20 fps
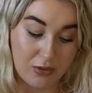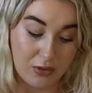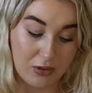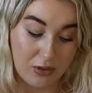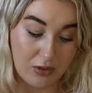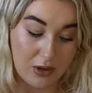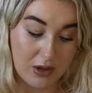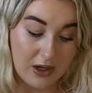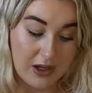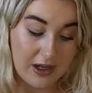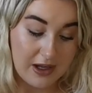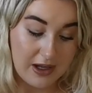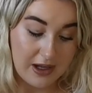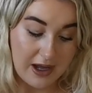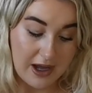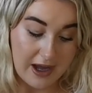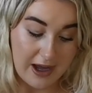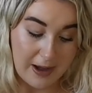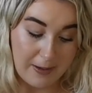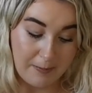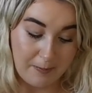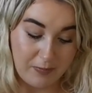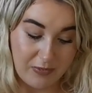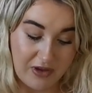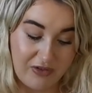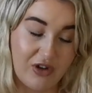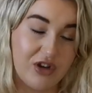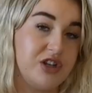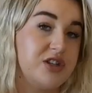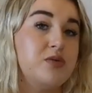or
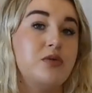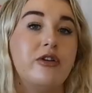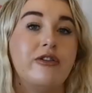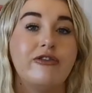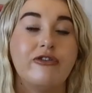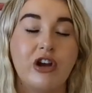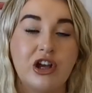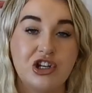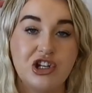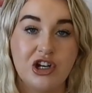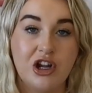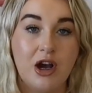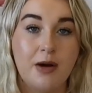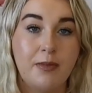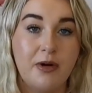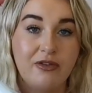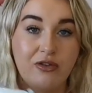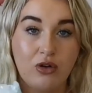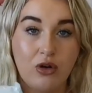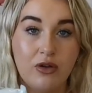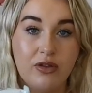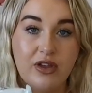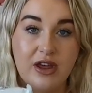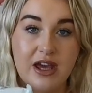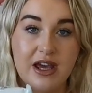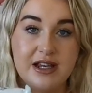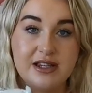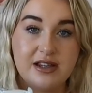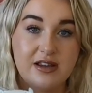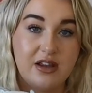if I just want to freshen up. I've got
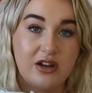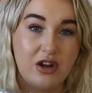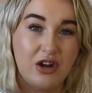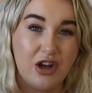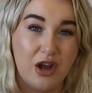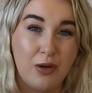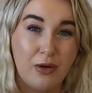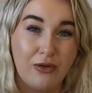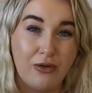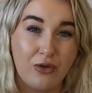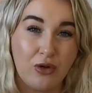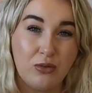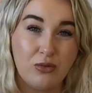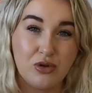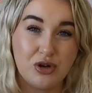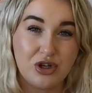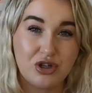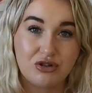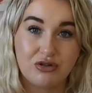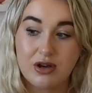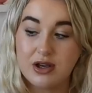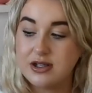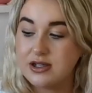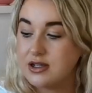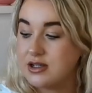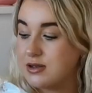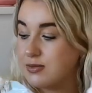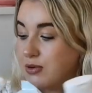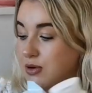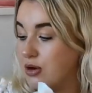these, and then I know I've got
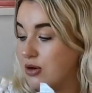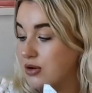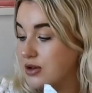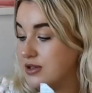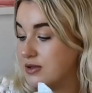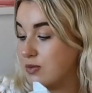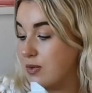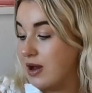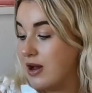moisturiser to put on as